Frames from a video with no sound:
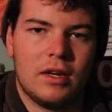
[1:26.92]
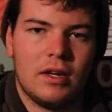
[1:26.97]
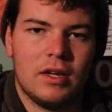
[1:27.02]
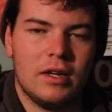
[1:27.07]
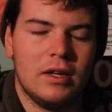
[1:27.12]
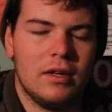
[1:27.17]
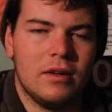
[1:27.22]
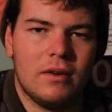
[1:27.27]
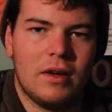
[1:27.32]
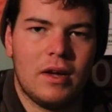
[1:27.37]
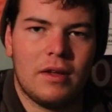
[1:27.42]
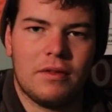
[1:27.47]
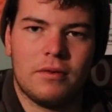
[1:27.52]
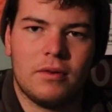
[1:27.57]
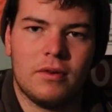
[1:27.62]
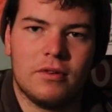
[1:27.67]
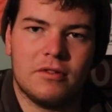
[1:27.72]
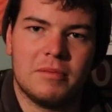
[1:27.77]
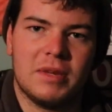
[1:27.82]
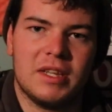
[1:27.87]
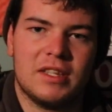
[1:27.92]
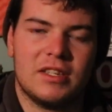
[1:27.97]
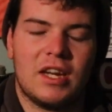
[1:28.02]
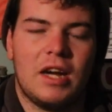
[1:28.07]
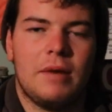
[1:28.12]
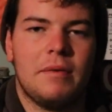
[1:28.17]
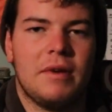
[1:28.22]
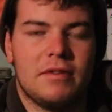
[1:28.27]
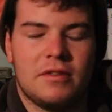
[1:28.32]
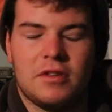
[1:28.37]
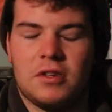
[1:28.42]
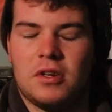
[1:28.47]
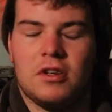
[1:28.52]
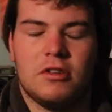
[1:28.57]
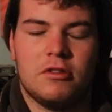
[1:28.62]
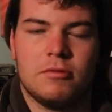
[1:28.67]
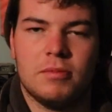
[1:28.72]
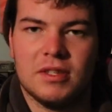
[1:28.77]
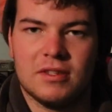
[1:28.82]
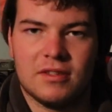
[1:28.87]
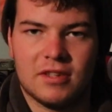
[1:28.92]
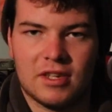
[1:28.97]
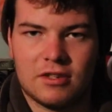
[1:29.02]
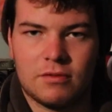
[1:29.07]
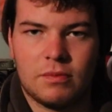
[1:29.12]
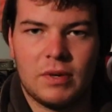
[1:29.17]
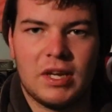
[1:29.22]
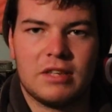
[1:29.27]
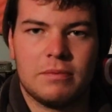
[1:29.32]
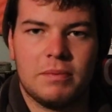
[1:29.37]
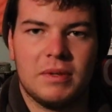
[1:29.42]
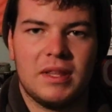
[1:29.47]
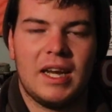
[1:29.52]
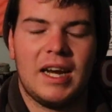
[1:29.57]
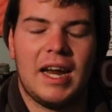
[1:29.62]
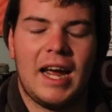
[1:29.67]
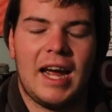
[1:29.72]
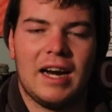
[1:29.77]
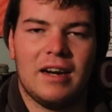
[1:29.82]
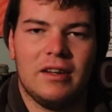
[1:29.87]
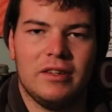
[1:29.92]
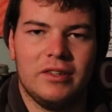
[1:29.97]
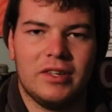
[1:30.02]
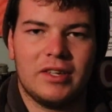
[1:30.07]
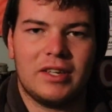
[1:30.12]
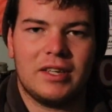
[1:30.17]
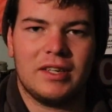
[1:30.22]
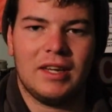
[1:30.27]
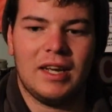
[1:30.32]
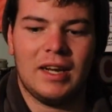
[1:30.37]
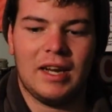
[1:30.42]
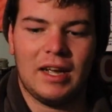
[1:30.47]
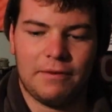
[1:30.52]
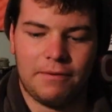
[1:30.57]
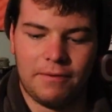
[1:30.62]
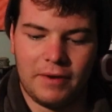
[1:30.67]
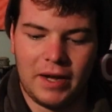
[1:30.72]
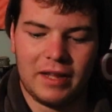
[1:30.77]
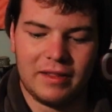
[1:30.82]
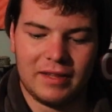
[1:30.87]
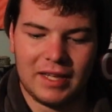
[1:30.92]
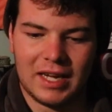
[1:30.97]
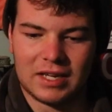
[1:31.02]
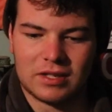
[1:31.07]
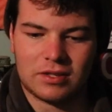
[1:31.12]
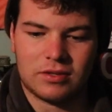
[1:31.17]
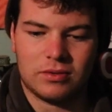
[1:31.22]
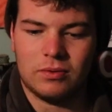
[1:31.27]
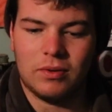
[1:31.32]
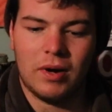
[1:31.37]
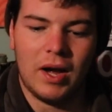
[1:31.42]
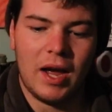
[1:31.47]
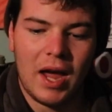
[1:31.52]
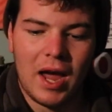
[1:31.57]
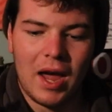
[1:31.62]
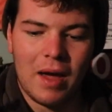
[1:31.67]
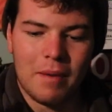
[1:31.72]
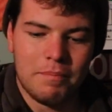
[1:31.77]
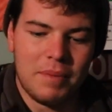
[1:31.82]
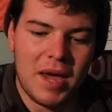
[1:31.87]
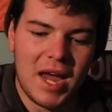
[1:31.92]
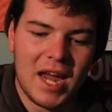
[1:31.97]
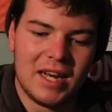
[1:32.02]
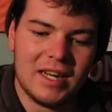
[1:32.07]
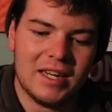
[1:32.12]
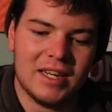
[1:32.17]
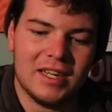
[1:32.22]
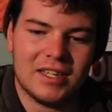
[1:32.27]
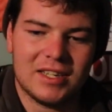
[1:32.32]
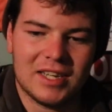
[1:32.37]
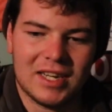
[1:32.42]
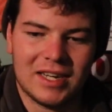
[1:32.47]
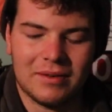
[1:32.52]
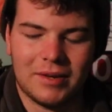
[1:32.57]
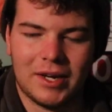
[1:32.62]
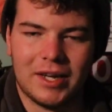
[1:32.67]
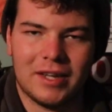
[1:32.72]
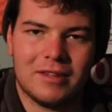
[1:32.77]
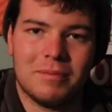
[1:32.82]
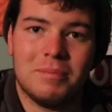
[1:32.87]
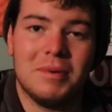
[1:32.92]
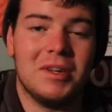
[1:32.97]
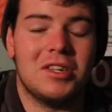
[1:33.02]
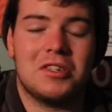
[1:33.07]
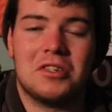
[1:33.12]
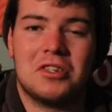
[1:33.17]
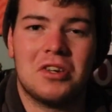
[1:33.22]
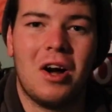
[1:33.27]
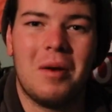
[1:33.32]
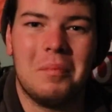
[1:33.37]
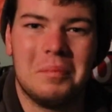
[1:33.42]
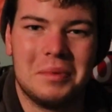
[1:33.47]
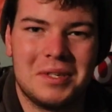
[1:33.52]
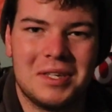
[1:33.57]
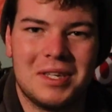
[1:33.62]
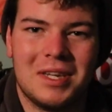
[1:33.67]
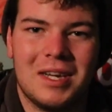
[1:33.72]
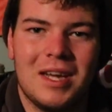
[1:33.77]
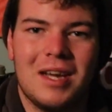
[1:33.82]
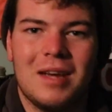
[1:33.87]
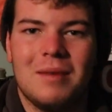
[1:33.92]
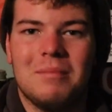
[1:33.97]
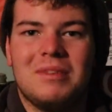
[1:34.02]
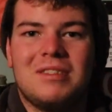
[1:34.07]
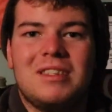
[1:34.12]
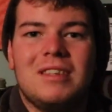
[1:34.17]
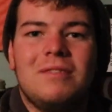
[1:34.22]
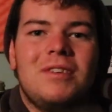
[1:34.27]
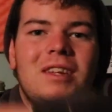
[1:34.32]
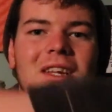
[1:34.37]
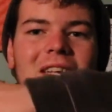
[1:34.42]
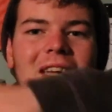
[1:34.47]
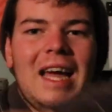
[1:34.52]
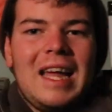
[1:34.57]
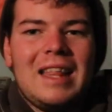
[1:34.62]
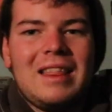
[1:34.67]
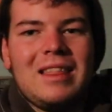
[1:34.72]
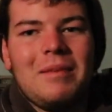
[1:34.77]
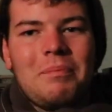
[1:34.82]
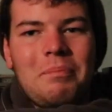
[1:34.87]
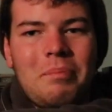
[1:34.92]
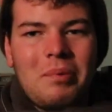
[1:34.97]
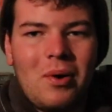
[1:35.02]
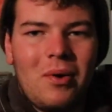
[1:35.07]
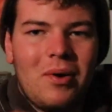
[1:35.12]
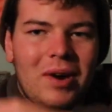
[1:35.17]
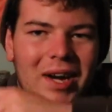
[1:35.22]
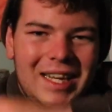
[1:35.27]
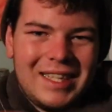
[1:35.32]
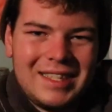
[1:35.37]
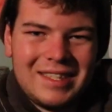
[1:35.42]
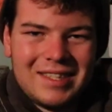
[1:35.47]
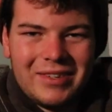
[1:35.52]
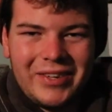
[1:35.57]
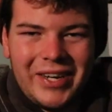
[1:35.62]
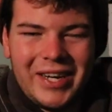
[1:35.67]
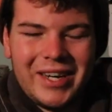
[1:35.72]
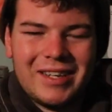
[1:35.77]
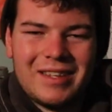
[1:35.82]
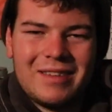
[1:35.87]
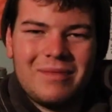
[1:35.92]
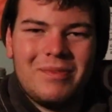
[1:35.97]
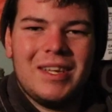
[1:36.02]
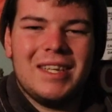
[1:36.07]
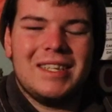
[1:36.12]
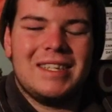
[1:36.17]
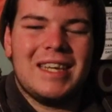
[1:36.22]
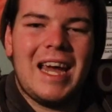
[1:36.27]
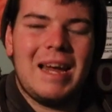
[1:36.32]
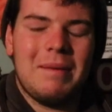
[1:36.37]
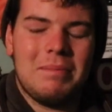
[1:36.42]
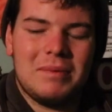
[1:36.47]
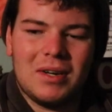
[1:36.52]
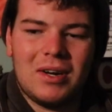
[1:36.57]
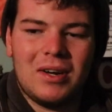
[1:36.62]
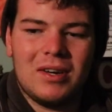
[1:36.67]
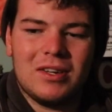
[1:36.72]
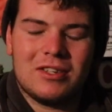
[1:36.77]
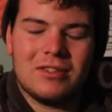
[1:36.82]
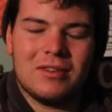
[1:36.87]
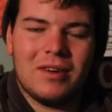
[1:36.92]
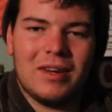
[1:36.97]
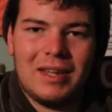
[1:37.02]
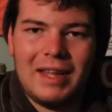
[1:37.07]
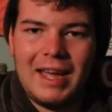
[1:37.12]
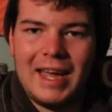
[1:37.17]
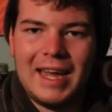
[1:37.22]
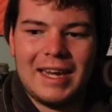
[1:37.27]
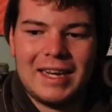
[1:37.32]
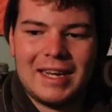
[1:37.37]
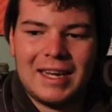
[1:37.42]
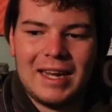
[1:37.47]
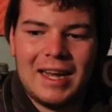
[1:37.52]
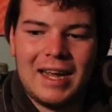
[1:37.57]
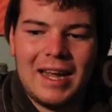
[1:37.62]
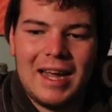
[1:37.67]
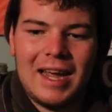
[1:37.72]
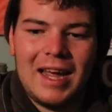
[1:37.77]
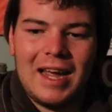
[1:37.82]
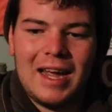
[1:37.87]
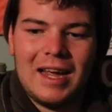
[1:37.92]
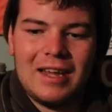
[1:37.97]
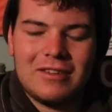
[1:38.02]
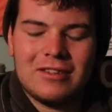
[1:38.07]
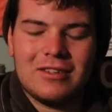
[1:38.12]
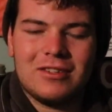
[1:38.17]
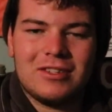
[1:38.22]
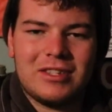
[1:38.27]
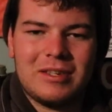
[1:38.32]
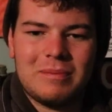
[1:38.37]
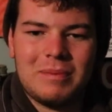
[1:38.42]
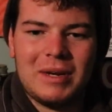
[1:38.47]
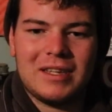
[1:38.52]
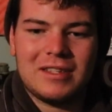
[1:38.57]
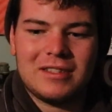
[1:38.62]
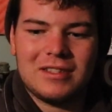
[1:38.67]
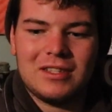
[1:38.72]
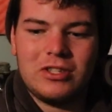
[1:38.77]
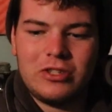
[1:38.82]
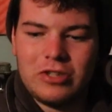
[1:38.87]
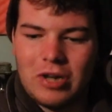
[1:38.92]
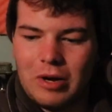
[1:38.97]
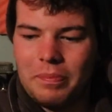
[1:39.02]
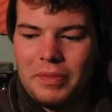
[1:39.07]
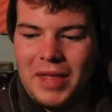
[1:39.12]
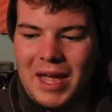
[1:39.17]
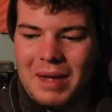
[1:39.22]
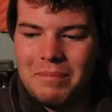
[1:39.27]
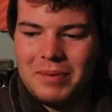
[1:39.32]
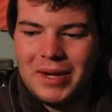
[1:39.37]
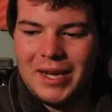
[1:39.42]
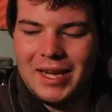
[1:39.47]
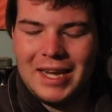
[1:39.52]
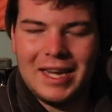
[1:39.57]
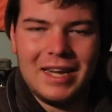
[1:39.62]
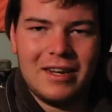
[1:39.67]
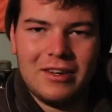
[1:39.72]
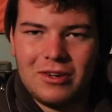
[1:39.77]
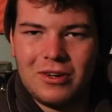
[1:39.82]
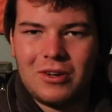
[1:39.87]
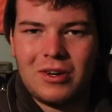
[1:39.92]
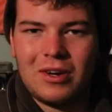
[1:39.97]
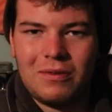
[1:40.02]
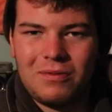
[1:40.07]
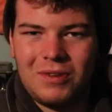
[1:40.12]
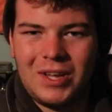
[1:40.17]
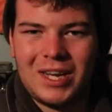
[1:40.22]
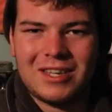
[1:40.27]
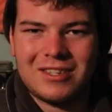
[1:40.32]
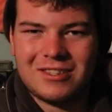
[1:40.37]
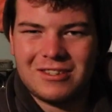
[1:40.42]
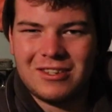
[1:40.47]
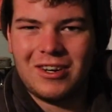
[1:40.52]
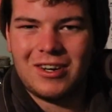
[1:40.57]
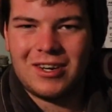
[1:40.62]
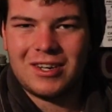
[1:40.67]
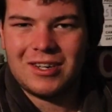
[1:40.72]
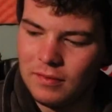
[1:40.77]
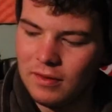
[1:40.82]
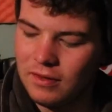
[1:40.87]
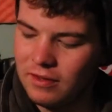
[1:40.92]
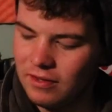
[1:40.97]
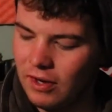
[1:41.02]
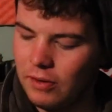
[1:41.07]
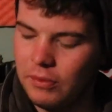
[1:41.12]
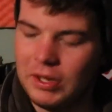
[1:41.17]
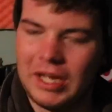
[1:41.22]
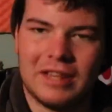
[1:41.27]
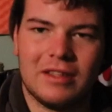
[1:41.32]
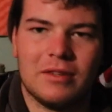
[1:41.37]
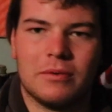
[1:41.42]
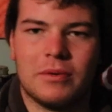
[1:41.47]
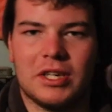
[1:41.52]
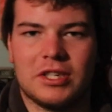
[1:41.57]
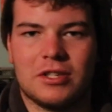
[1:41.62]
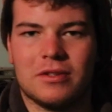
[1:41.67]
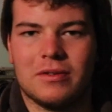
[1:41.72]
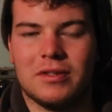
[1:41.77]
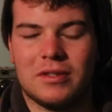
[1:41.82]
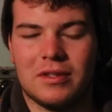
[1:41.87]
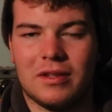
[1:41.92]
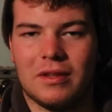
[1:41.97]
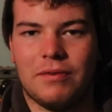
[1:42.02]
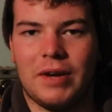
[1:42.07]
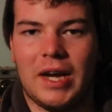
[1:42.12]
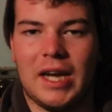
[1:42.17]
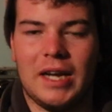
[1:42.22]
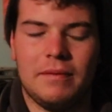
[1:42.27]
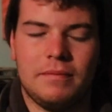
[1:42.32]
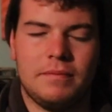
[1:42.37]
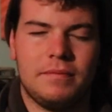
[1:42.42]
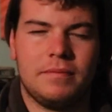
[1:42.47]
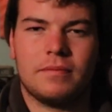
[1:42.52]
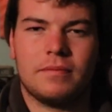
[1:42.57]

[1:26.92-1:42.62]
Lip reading: I thought it was meant to come off, you know, it's been 6 weeks, but then I had a look, and I found the actual bandage, and well, it's been chomped, specifically at the point where it's been taped onto her leg, so she basically chomped that bit and took it off like a sock. So we had to rush her into the vet,